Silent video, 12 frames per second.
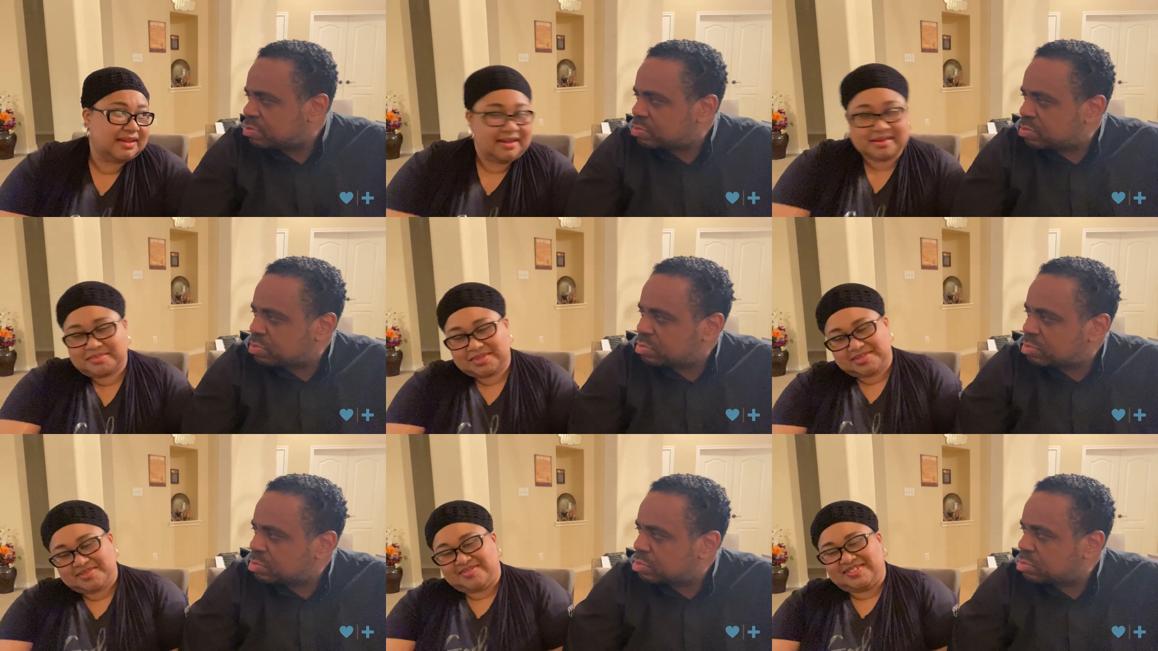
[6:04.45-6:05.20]

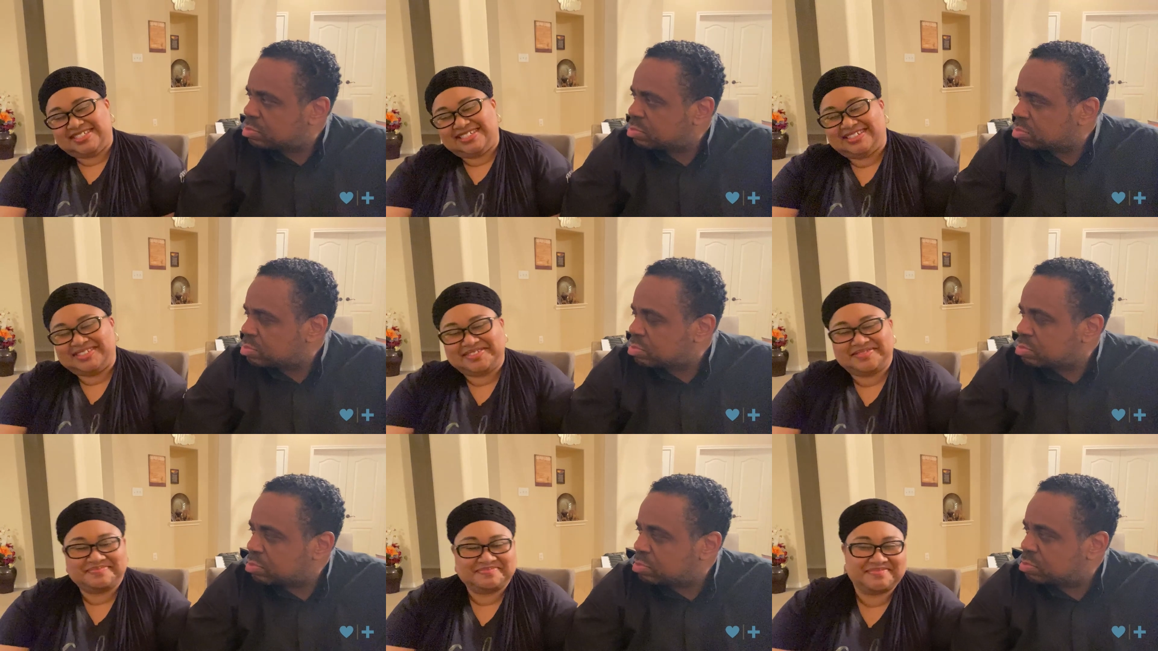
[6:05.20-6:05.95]
Speaker 1: Absolutely.
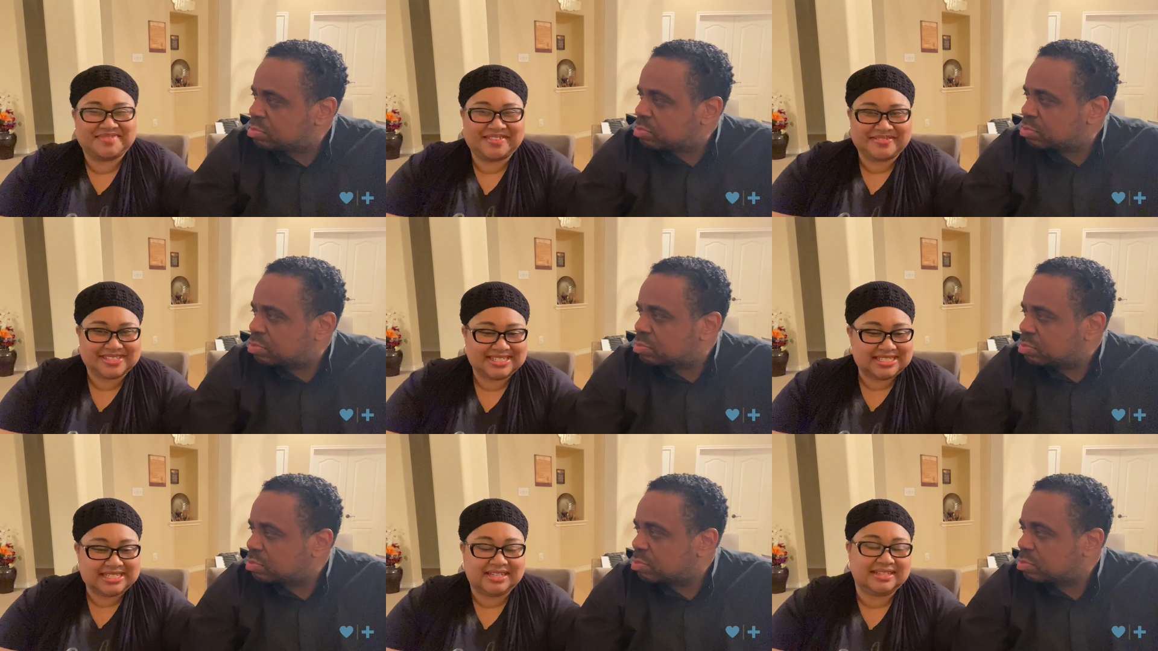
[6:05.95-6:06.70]
I was going to
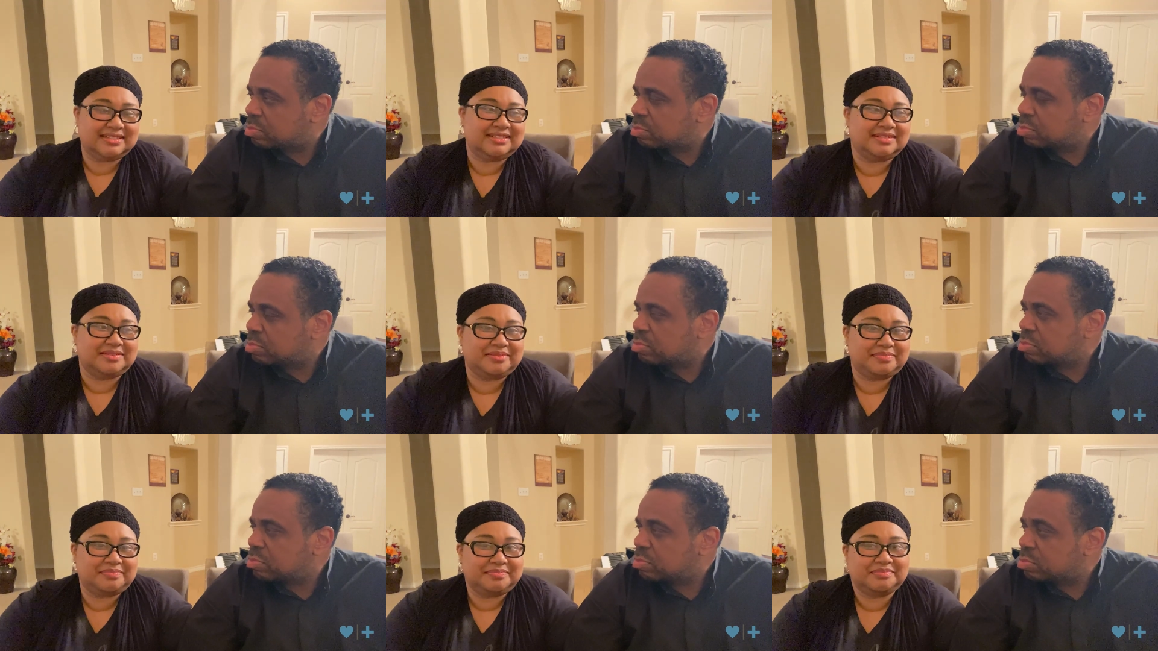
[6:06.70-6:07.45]
say, in
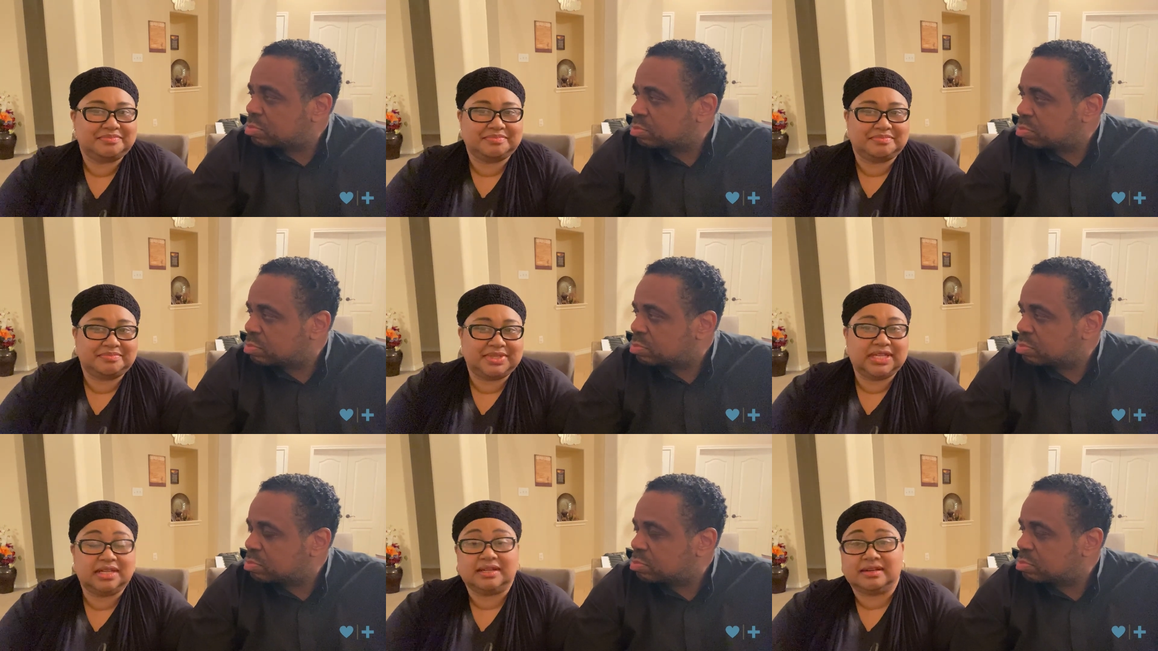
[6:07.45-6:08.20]
the
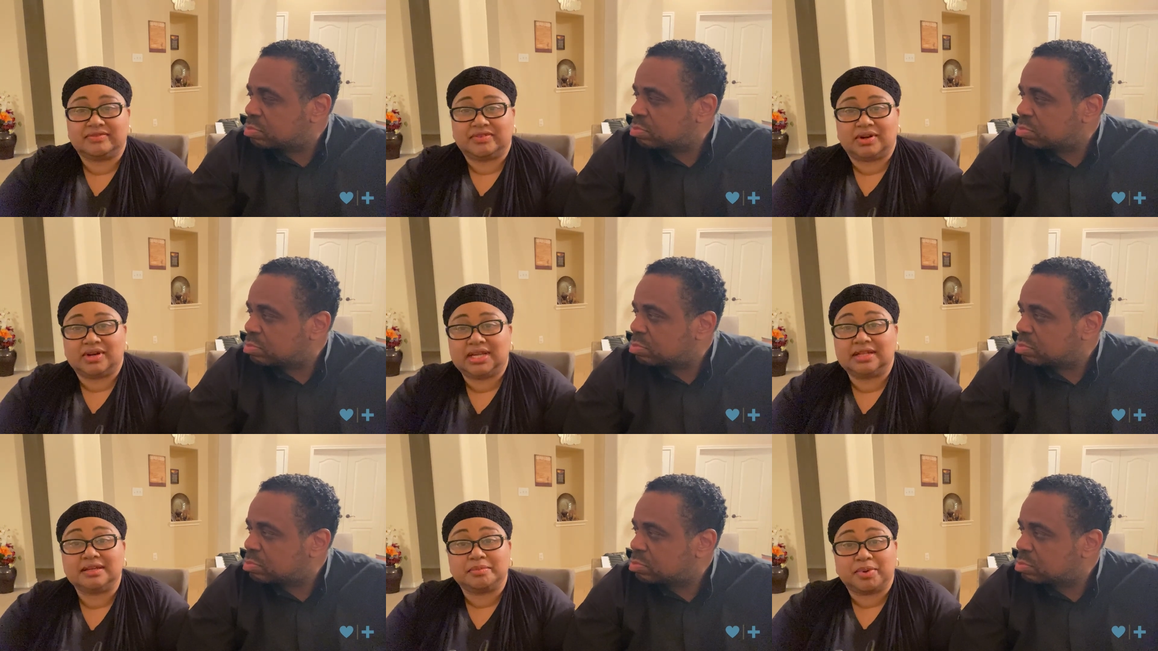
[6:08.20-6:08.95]
beginning of our
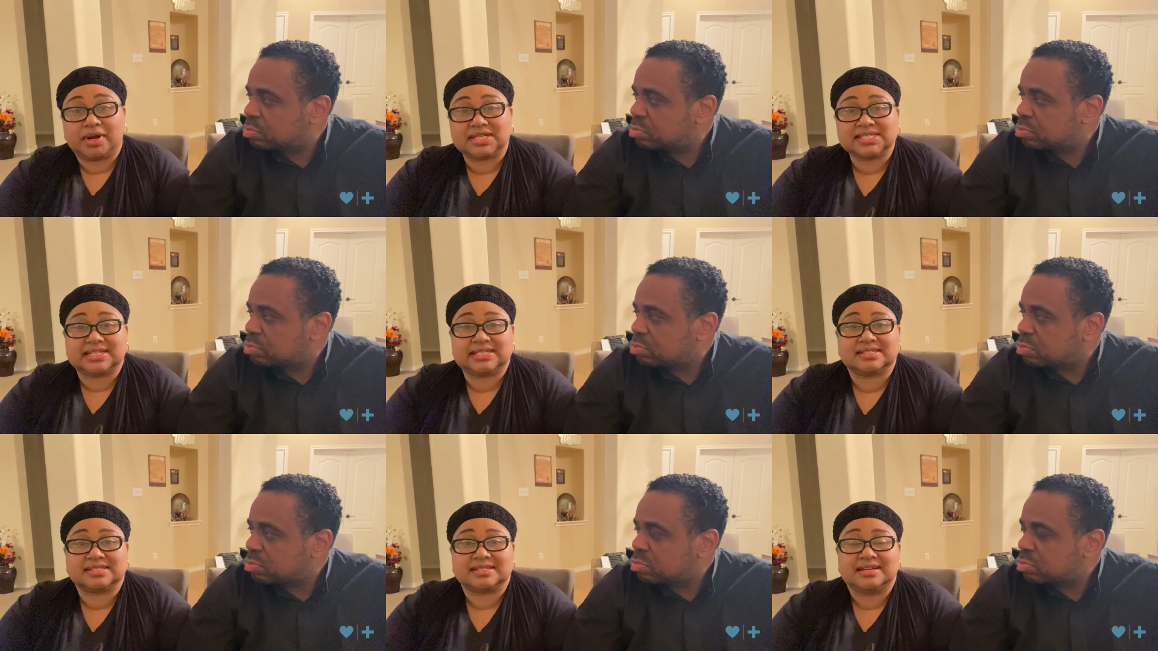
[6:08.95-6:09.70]
healing
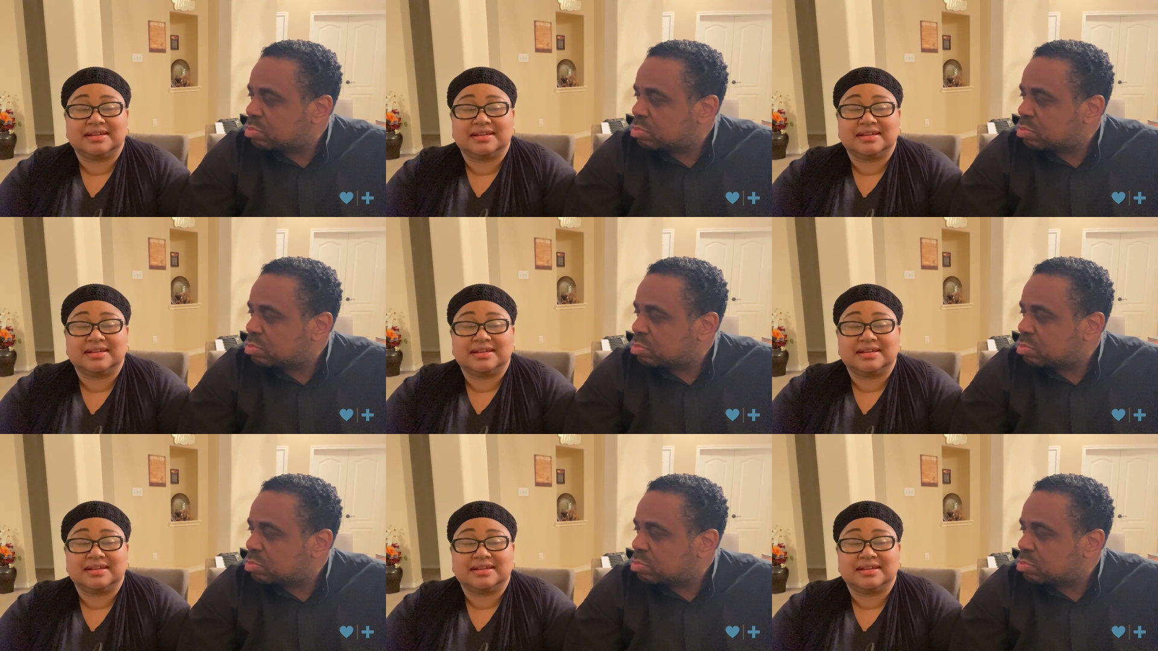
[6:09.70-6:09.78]
process,